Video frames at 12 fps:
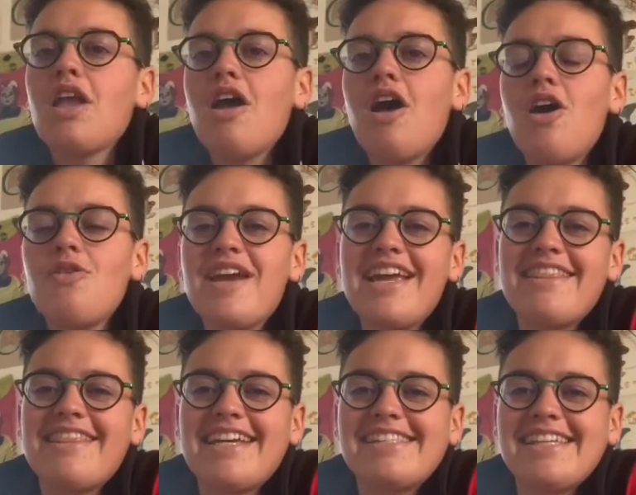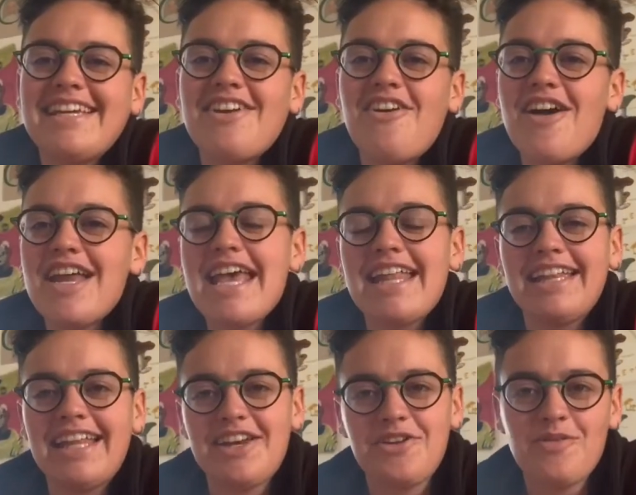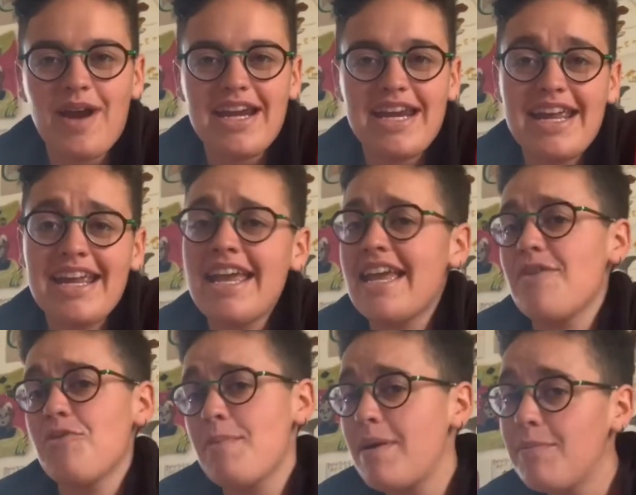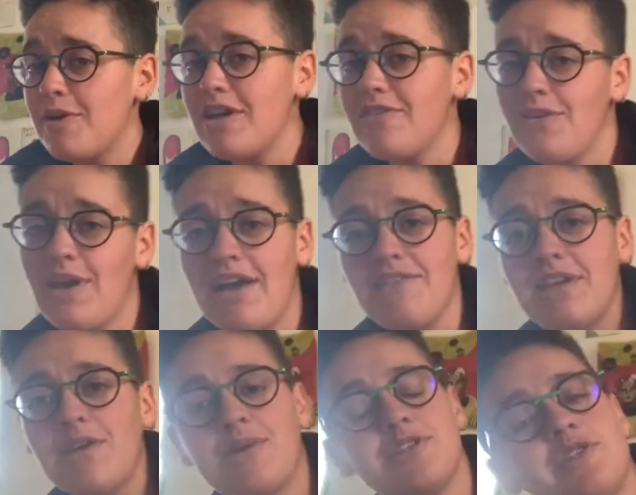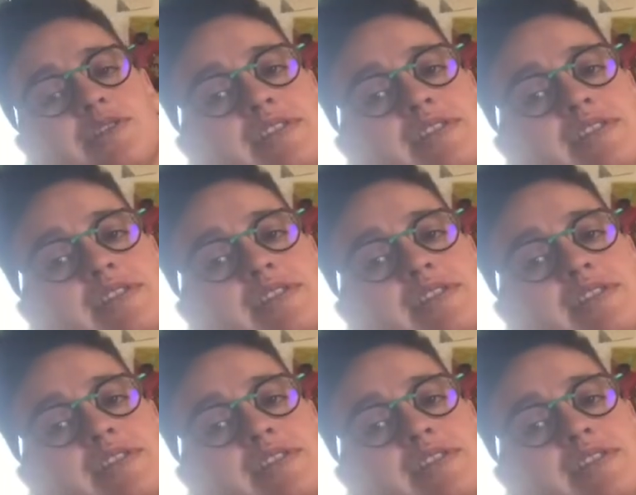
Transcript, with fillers: All right, that's it on letter writing. Remember, if you have any questions